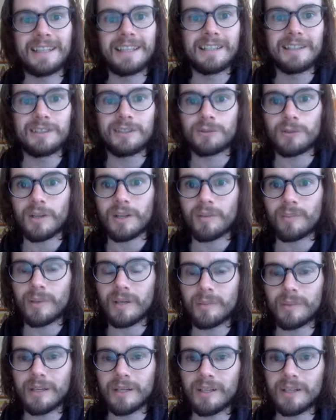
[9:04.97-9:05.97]
strength
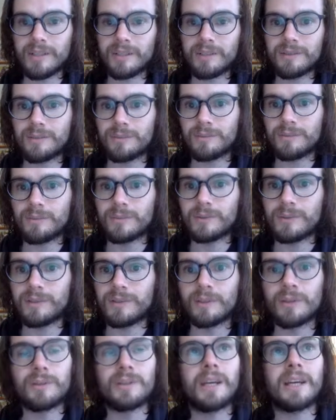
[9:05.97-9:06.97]
barbarian with
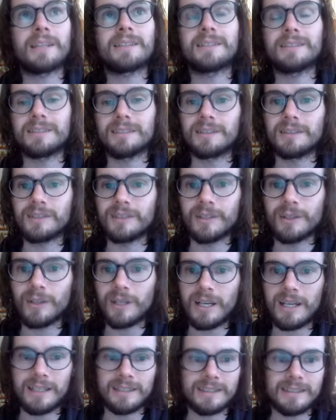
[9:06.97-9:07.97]
no dex is going to go
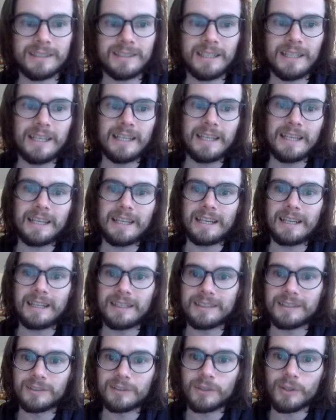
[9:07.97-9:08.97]
last.
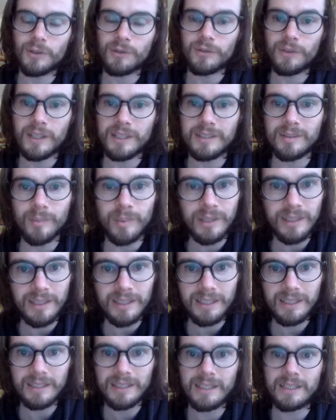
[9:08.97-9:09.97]
There's no
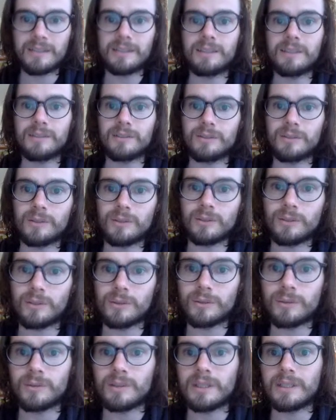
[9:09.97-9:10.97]
flexibility in that. There's
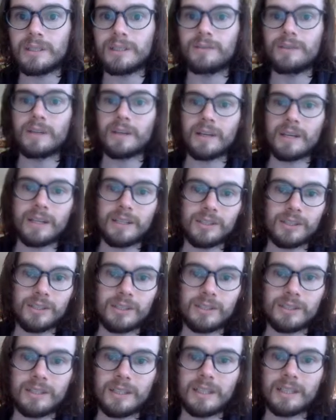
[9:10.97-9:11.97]
no
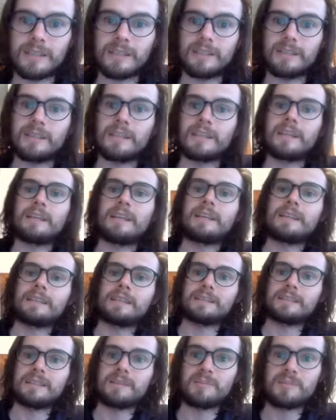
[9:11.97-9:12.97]
variation, and it
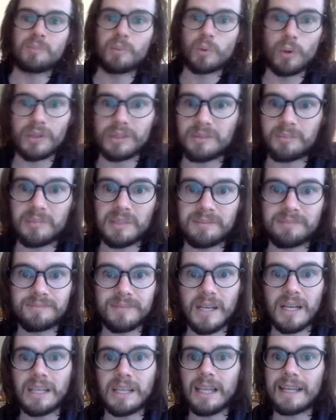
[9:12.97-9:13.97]
seems boring to me.
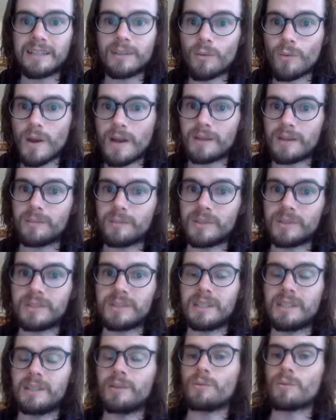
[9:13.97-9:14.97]
I like the randomness
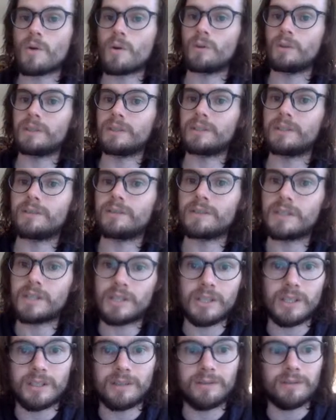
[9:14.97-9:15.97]
in the rolling of
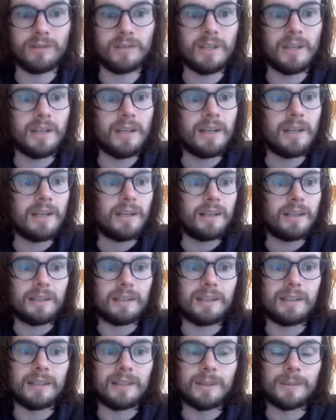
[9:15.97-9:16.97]
initiative.
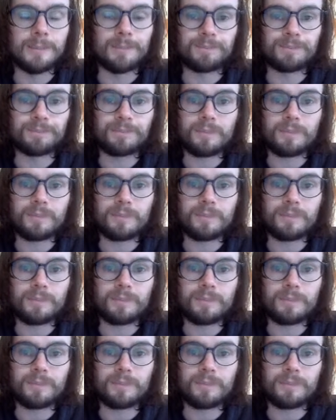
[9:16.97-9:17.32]
So